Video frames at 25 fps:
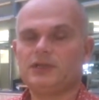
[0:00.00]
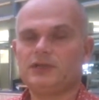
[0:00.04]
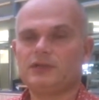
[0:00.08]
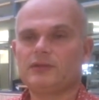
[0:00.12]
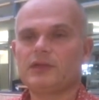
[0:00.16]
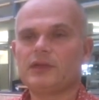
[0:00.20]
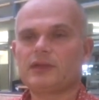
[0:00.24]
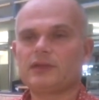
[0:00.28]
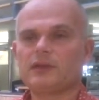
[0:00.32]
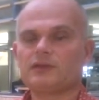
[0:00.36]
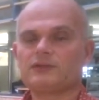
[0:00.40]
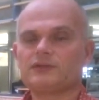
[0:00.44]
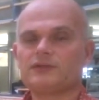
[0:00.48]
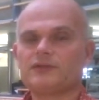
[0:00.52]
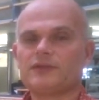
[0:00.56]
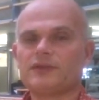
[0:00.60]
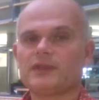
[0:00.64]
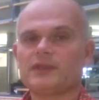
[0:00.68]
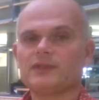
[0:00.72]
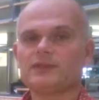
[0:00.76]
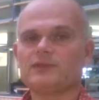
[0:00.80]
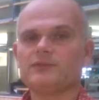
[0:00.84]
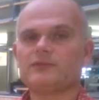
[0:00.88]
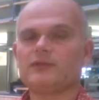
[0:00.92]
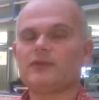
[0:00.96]
you get lots of
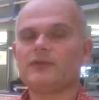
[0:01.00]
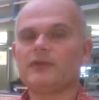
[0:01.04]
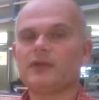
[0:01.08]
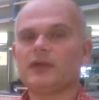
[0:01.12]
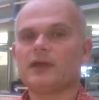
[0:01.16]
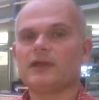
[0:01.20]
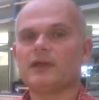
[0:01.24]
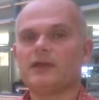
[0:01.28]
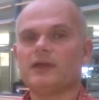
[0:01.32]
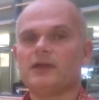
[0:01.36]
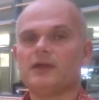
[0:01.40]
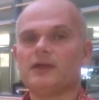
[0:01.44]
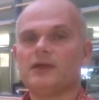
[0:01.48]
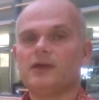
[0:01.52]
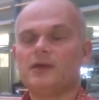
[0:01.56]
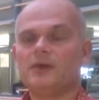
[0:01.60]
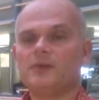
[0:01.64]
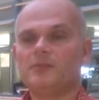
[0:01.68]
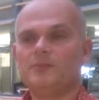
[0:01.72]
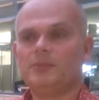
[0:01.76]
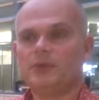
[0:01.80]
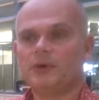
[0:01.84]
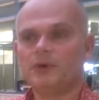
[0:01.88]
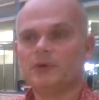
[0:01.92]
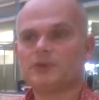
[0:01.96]
things thrown at you,
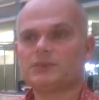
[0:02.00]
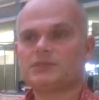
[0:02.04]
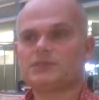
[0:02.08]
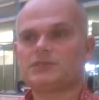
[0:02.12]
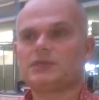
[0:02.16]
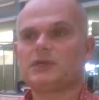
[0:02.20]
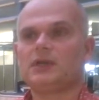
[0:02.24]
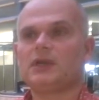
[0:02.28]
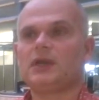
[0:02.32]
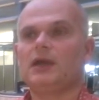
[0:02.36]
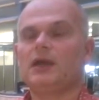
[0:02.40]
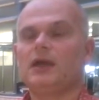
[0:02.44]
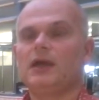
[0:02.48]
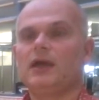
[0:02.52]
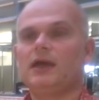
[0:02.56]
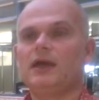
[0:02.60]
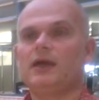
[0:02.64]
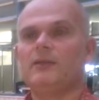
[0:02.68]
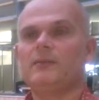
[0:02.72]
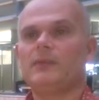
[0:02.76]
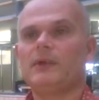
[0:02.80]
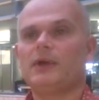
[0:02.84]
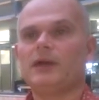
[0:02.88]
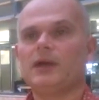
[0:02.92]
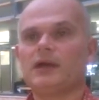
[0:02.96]
but
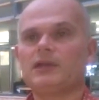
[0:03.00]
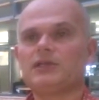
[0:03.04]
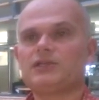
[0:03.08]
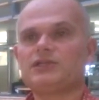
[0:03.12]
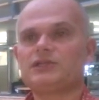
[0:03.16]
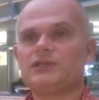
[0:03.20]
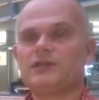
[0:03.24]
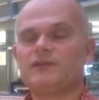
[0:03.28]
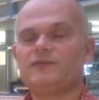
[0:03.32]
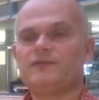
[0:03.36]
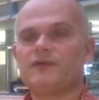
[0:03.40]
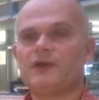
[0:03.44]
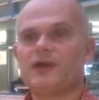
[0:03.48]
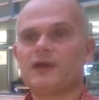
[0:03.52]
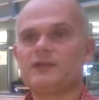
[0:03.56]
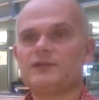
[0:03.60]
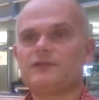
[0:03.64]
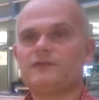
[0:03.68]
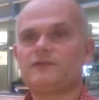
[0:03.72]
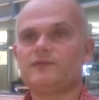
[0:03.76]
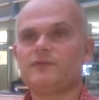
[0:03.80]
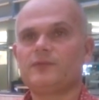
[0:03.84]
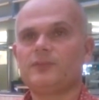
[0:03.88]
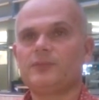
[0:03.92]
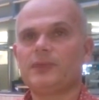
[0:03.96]
um, actually fighting
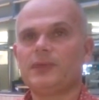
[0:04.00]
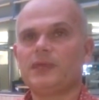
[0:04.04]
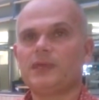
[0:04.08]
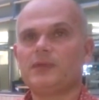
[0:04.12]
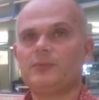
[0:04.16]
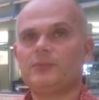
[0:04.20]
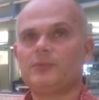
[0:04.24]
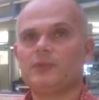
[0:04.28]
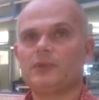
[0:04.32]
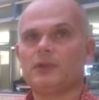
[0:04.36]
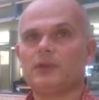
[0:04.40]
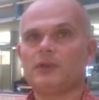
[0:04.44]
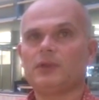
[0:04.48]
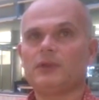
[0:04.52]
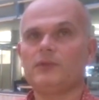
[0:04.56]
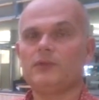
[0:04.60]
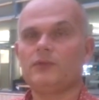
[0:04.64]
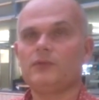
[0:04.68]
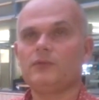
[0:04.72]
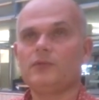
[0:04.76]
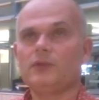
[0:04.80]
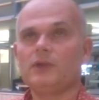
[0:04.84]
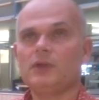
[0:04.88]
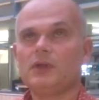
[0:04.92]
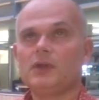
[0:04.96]
for people
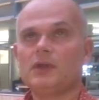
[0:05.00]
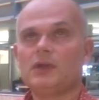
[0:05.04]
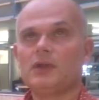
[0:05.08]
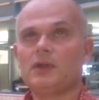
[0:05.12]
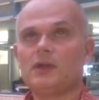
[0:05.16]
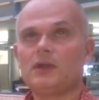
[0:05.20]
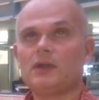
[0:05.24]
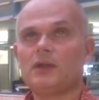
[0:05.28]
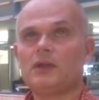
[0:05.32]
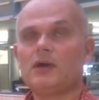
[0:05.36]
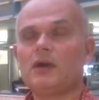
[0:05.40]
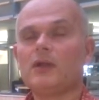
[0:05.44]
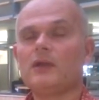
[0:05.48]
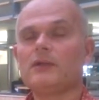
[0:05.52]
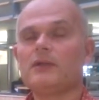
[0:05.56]
who can't